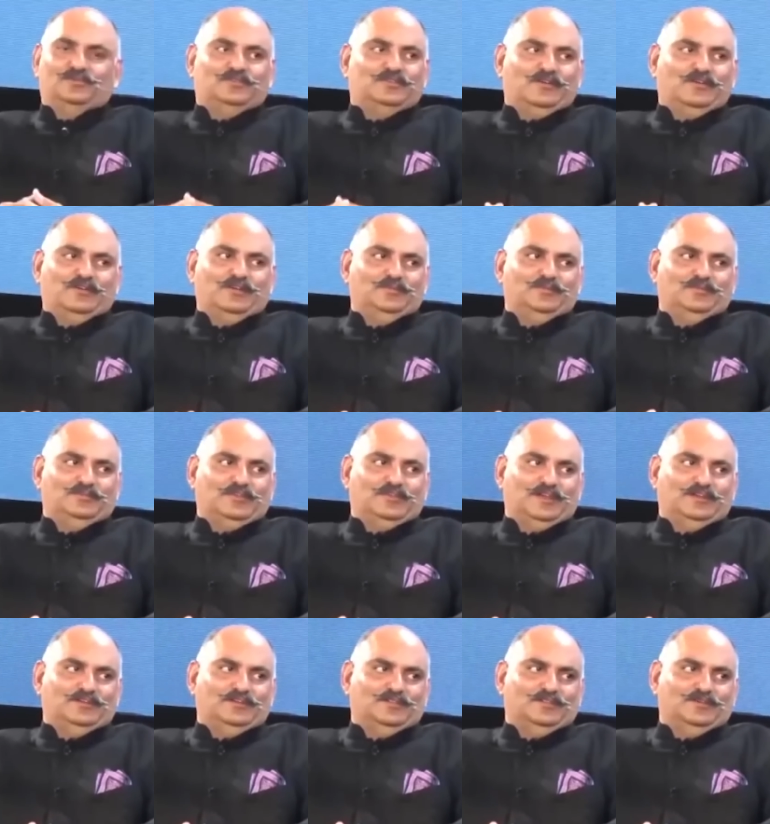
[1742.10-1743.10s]
to
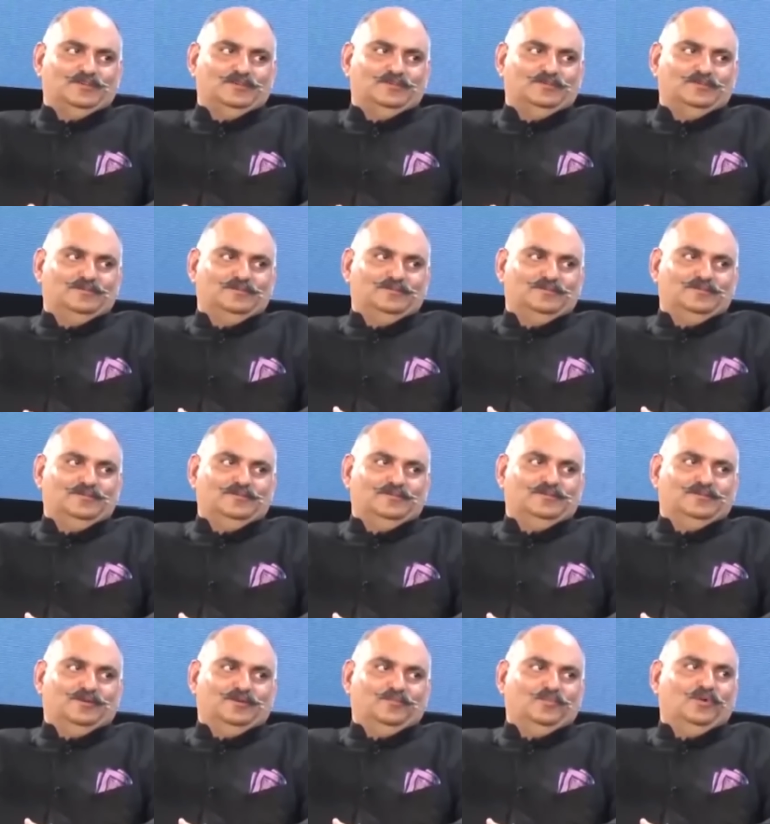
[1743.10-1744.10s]
70% of the
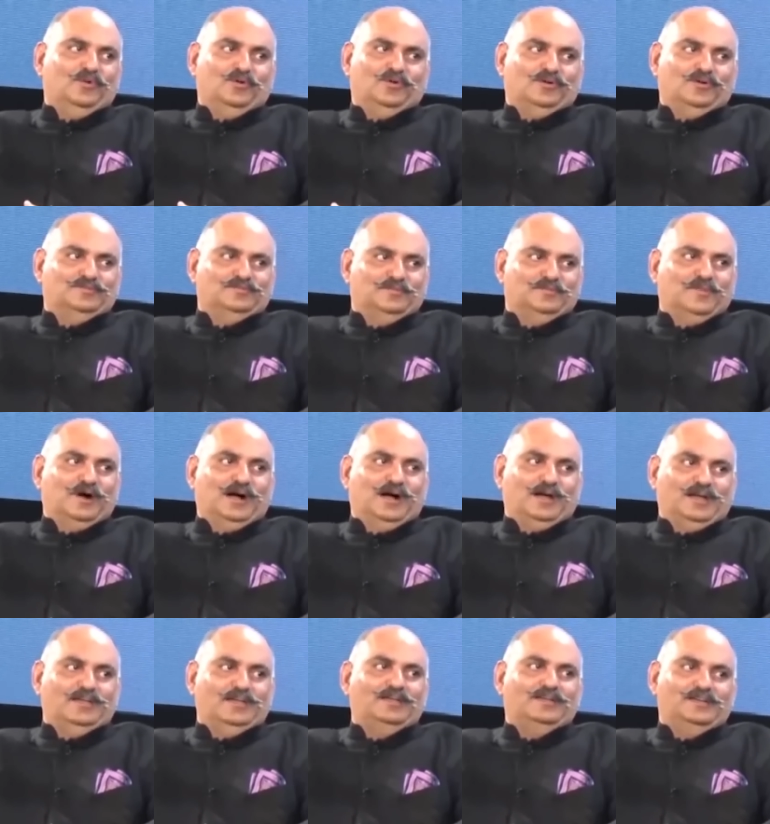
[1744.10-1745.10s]
or more of the
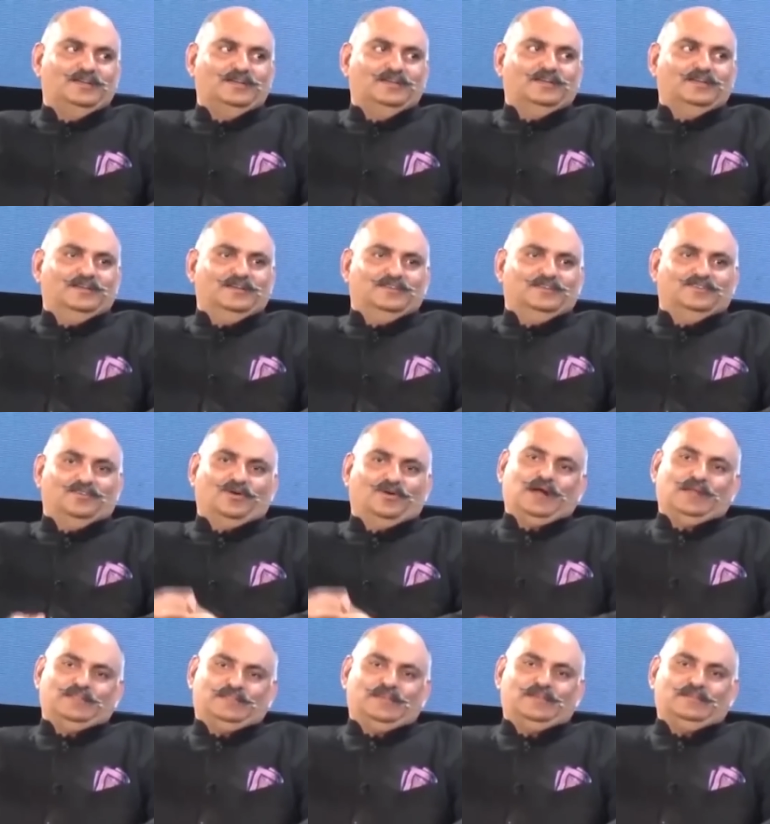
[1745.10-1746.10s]
pie. So
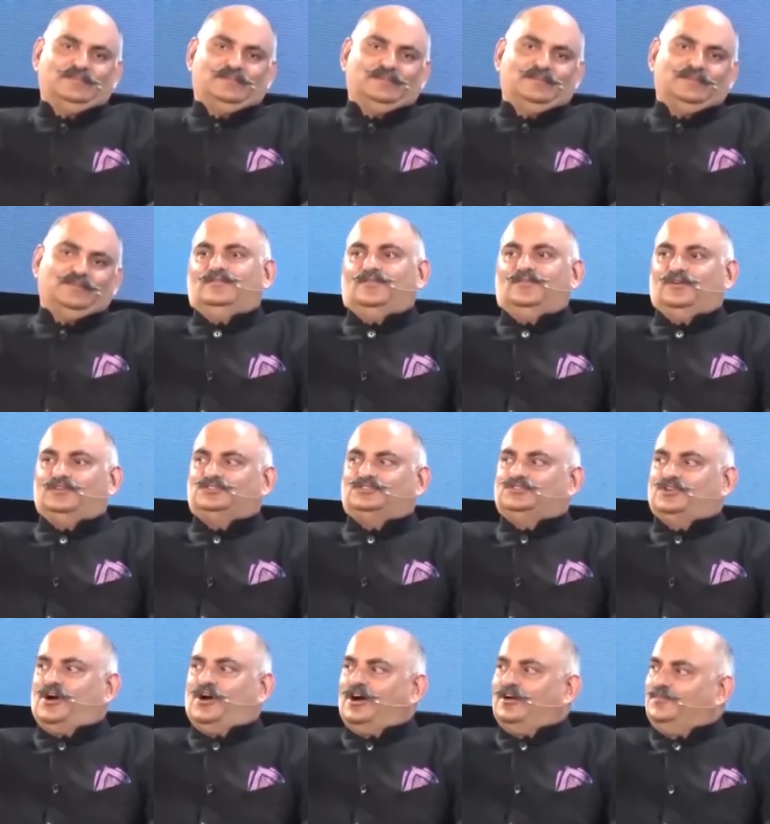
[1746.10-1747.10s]
I think for
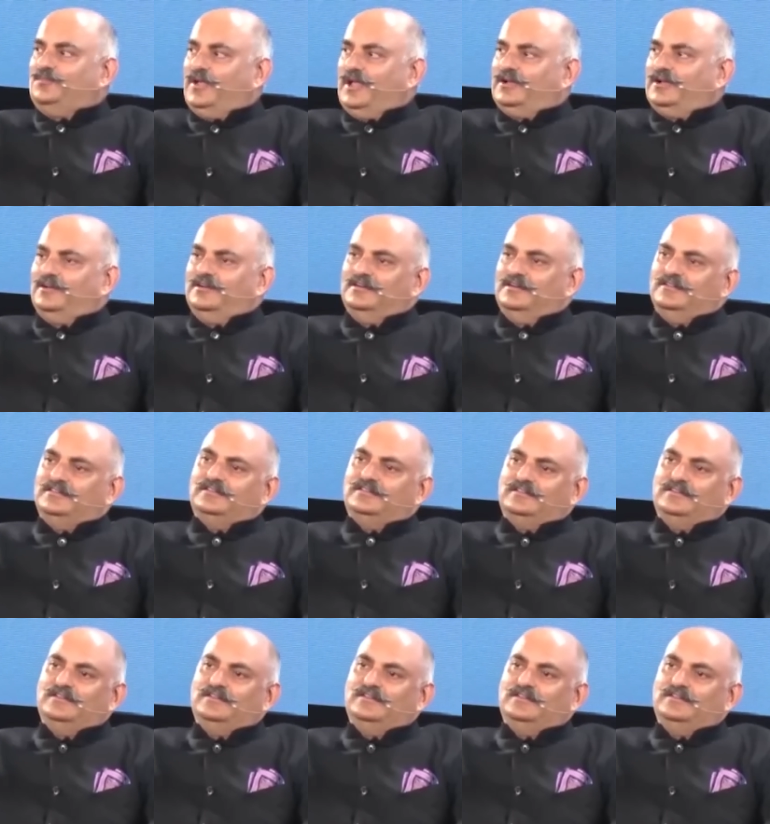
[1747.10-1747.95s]
stock pickers,